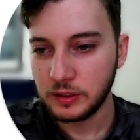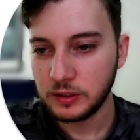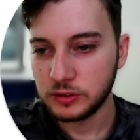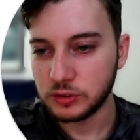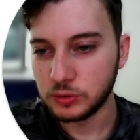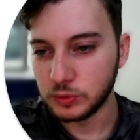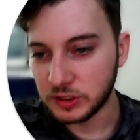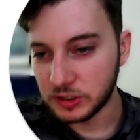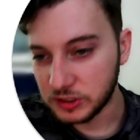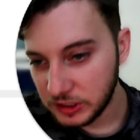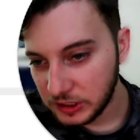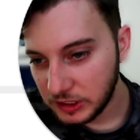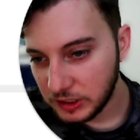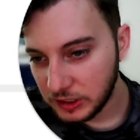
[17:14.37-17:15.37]
So we can
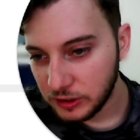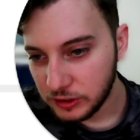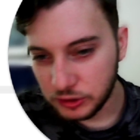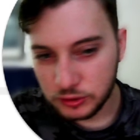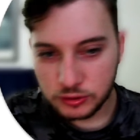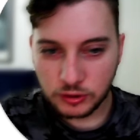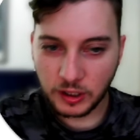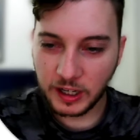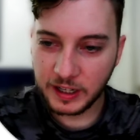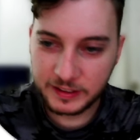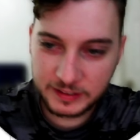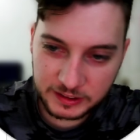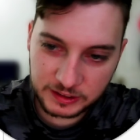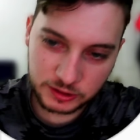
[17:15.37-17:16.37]
see here user
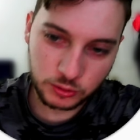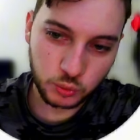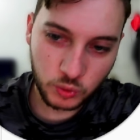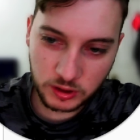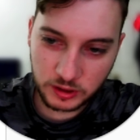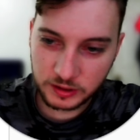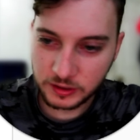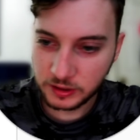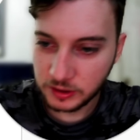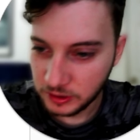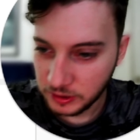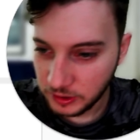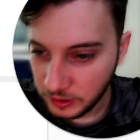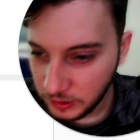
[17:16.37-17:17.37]
ID is 1
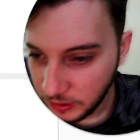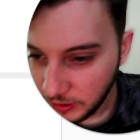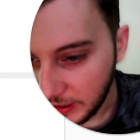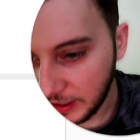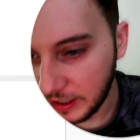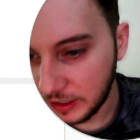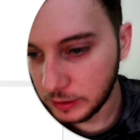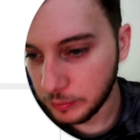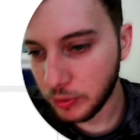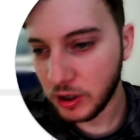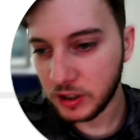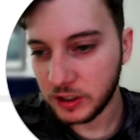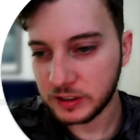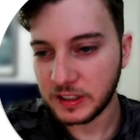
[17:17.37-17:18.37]
and the
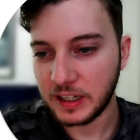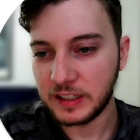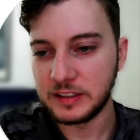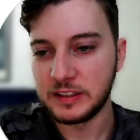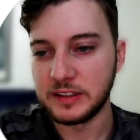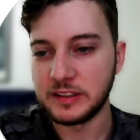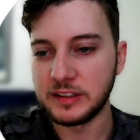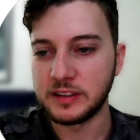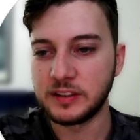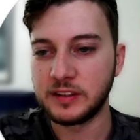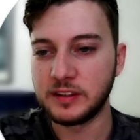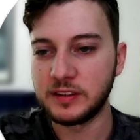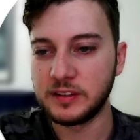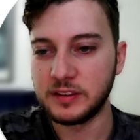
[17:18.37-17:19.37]
product ID
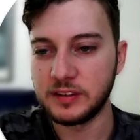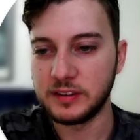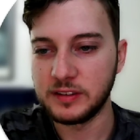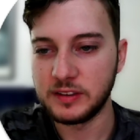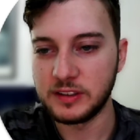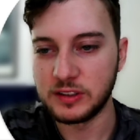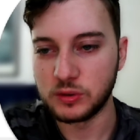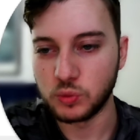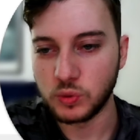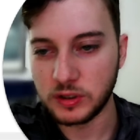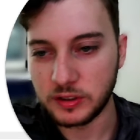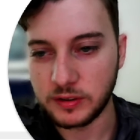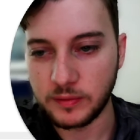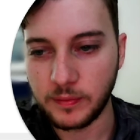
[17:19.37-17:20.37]
is 1.